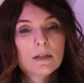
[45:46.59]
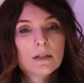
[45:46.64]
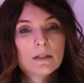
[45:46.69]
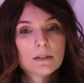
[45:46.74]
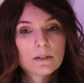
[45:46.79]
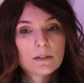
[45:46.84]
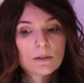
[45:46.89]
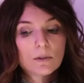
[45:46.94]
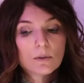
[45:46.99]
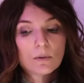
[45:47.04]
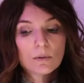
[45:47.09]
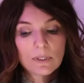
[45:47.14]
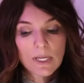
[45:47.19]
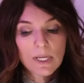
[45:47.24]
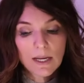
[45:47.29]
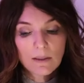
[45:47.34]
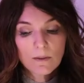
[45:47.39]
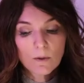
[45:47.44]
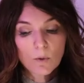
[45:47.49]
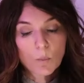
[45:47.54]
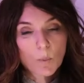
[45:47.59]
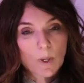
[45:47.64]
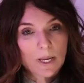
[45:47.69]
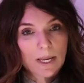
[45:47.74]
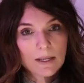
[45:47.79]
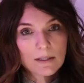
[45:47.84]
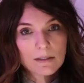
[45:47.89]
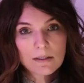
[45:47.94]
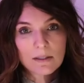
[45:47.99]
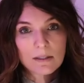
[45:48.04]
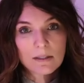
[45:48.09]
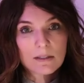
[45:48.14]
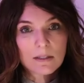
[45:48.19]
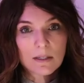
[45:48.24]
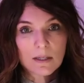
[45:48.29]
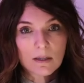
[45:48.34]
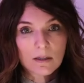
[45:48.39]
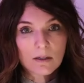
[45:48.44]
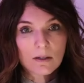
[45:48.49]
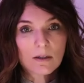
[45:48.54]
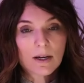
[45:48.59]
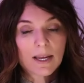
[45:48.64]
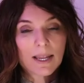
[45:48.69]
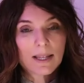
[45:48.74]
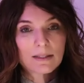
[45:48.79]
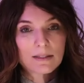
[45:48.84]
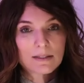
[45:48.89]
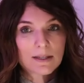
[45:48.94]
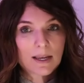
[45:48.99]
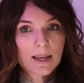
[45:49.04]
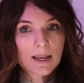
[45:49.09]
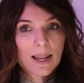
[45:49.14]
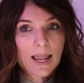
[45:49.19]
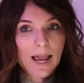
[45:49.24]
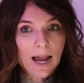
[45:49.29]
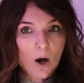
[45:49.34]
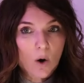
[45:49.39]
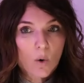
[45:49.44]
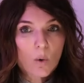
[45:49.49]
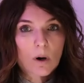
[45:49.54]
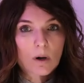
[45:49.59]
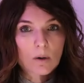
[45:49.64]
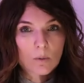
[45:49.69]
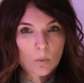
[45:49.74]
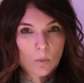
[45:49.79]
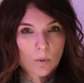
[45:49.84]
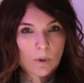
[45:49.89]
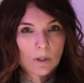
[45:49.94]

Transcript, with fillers: to take their reins this year and say, how are,